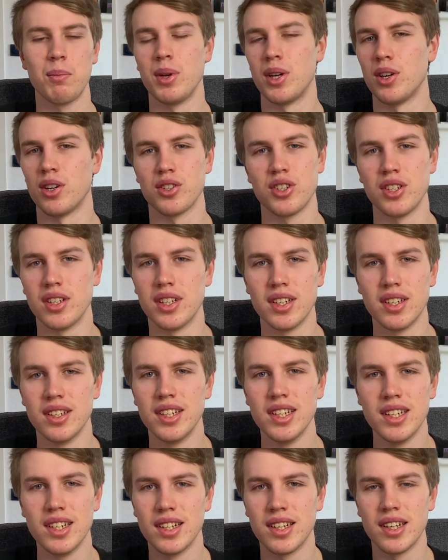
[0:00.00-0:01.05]
because she didn't
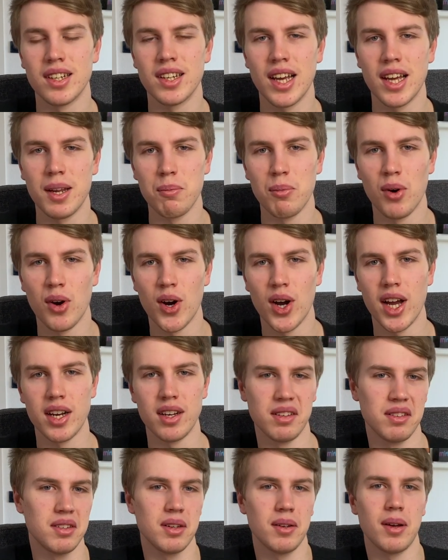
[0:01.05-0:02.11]
need it anymore,
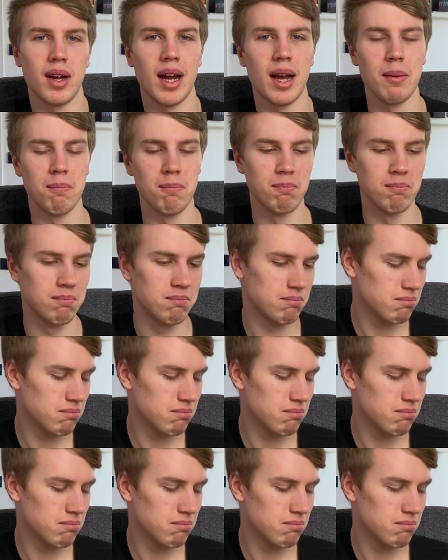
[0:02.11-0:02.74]
and I'm